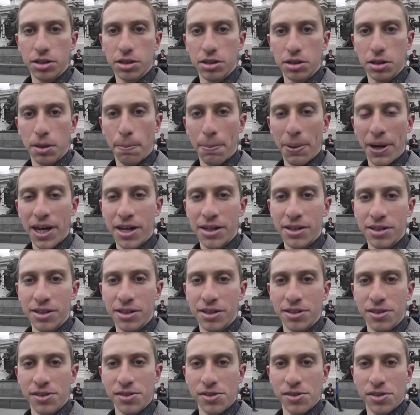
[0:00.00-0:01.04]
Le Pen
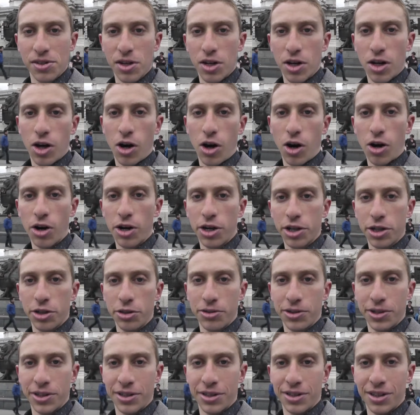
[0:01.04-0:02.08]
is
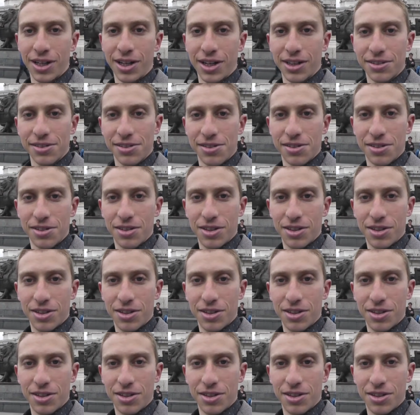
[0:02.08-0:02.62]
arguing that